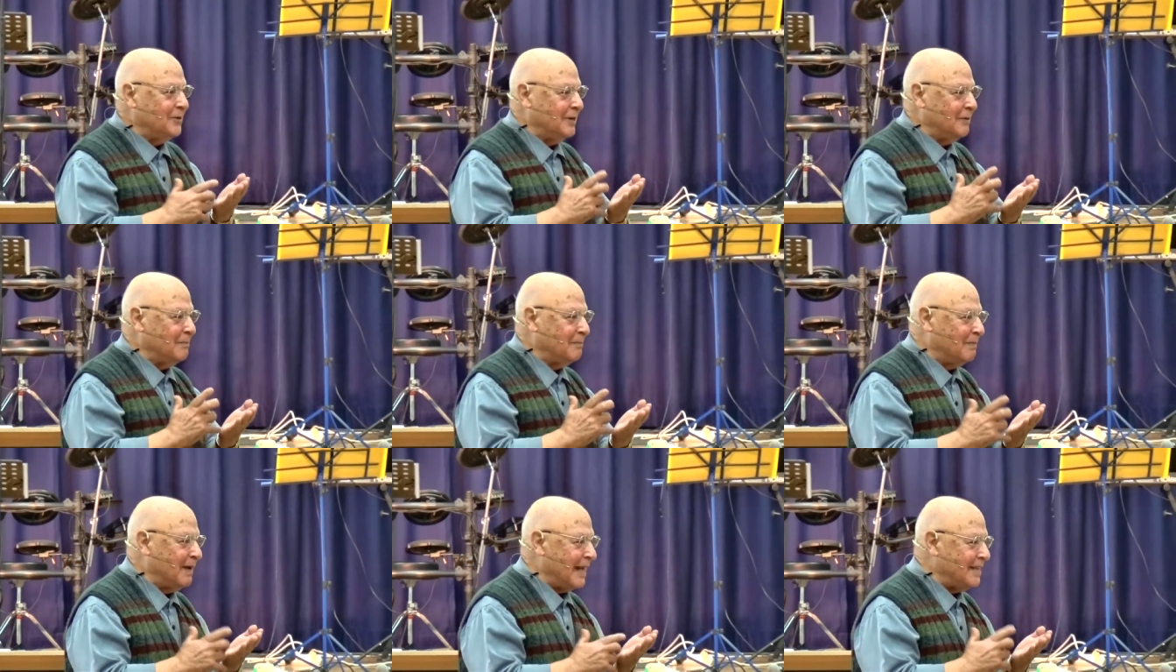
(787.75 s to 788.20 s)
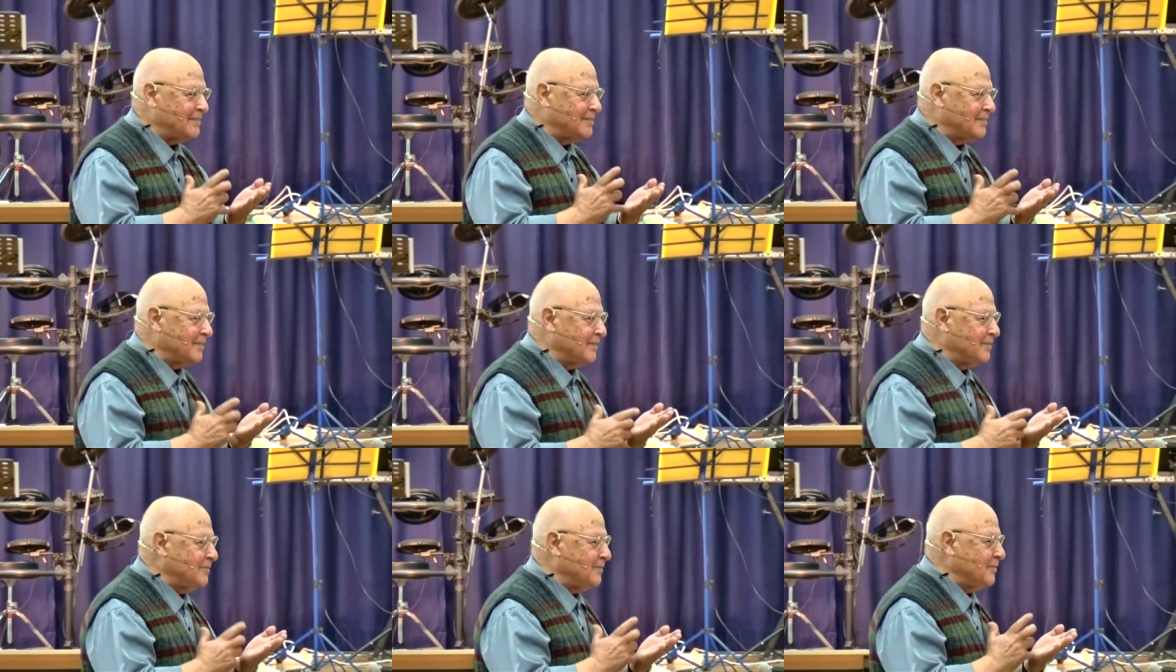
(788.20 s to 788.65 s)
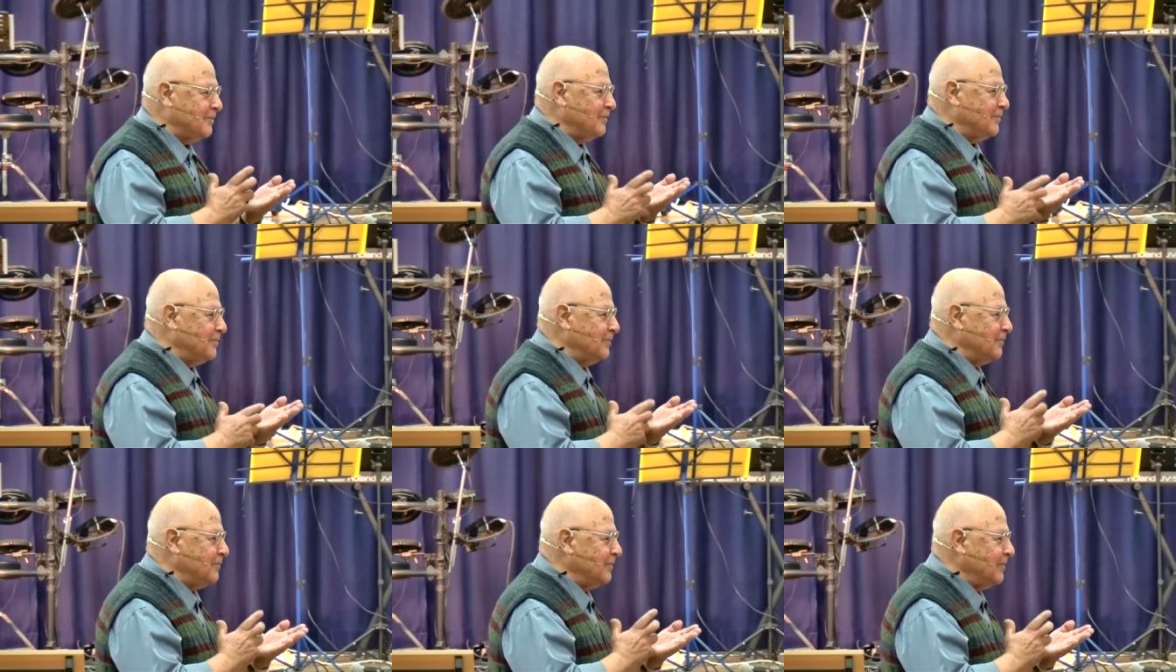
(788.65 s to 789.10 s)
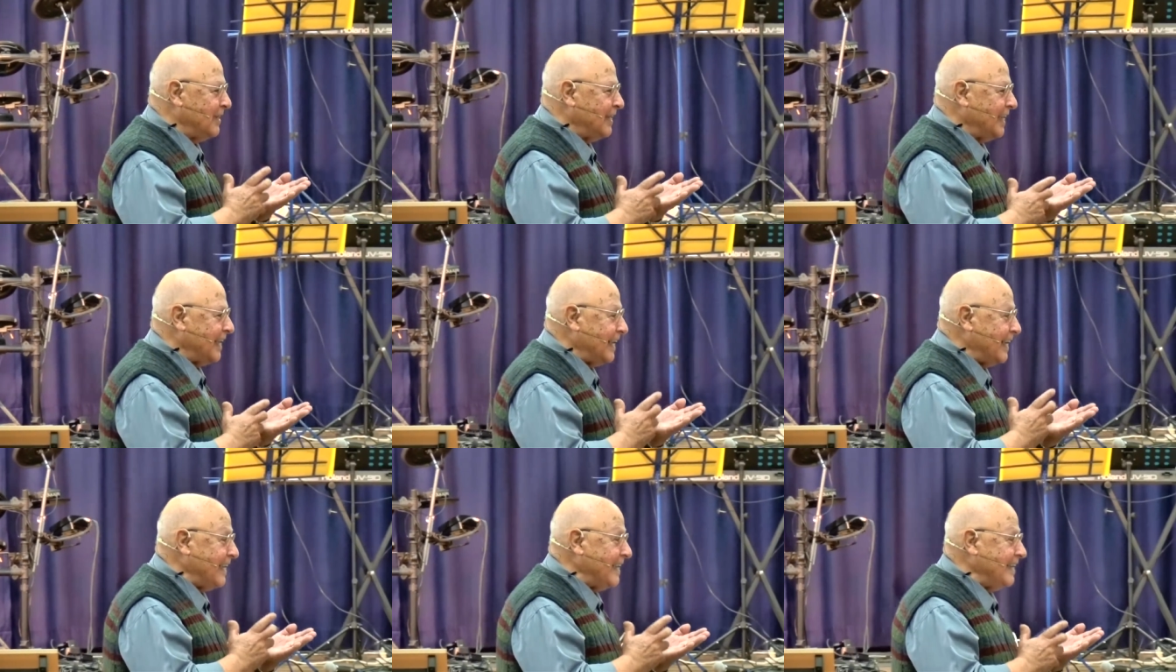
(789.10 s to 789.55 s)
He blesses you
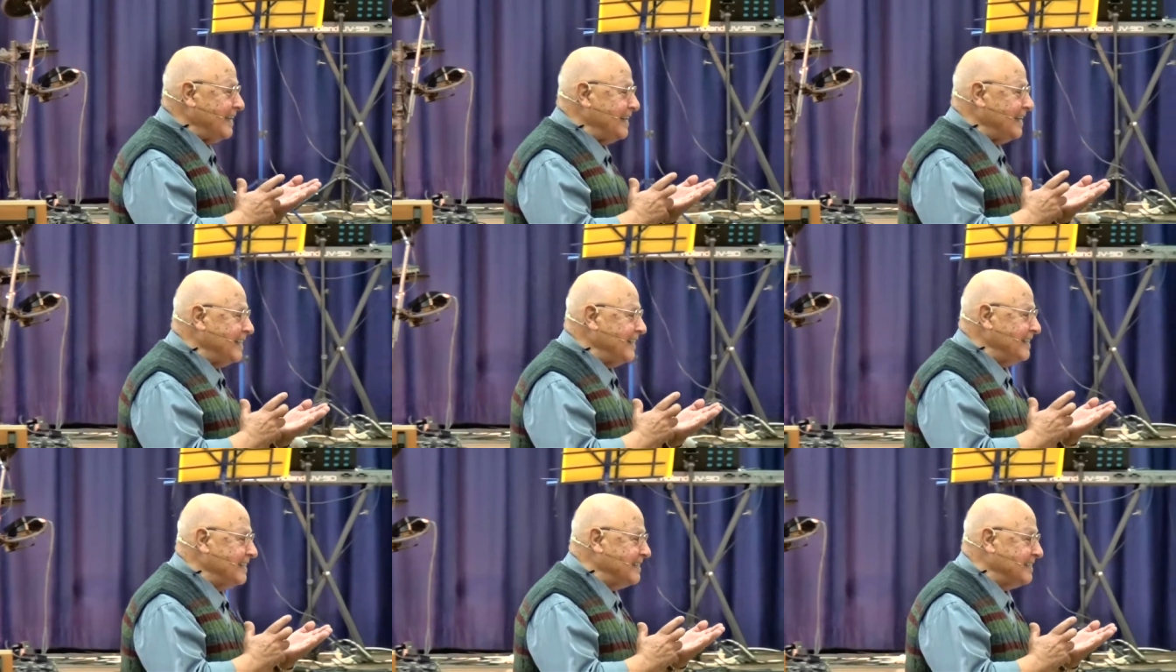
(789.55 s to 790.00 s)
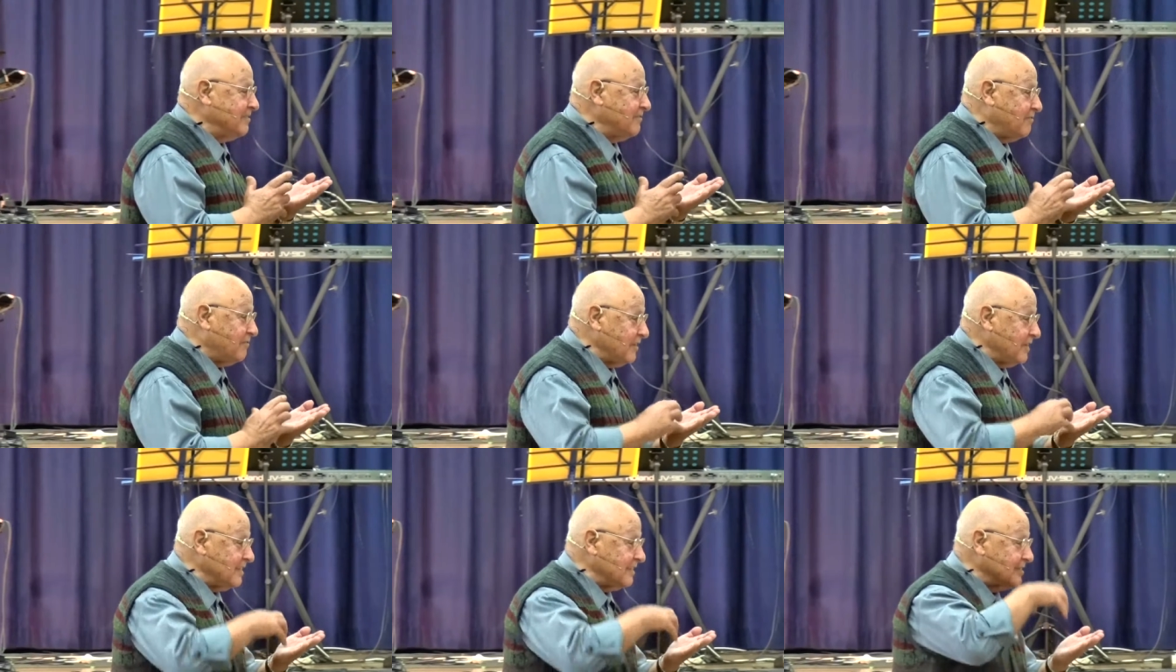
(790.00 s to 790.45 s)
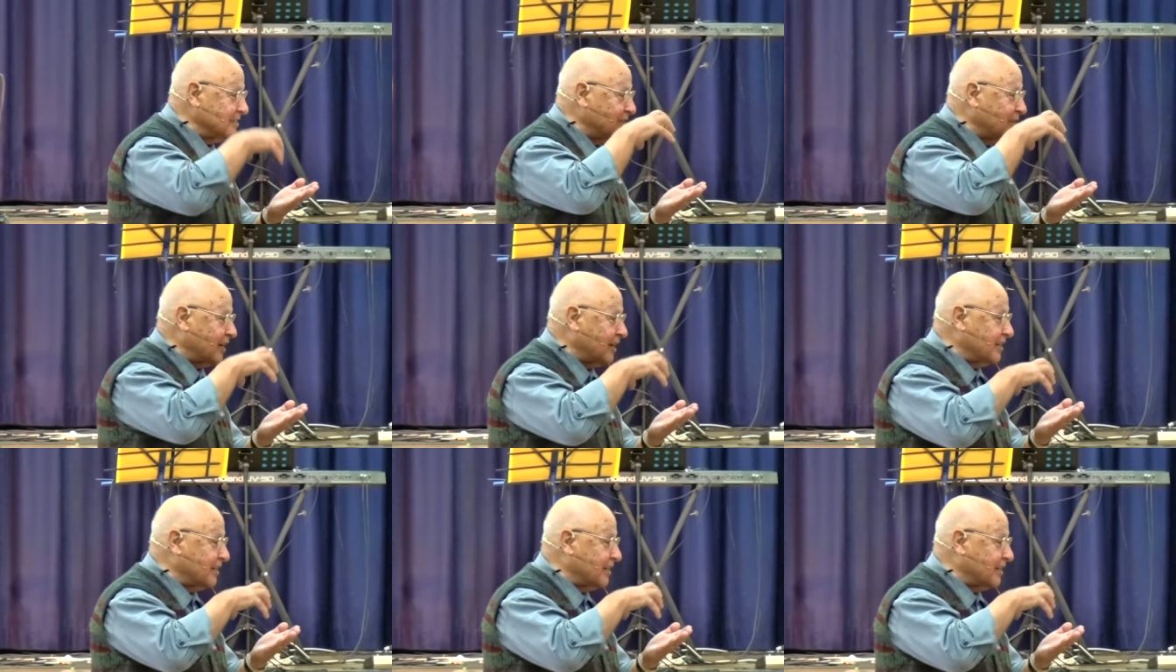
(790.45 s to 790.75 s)
and fill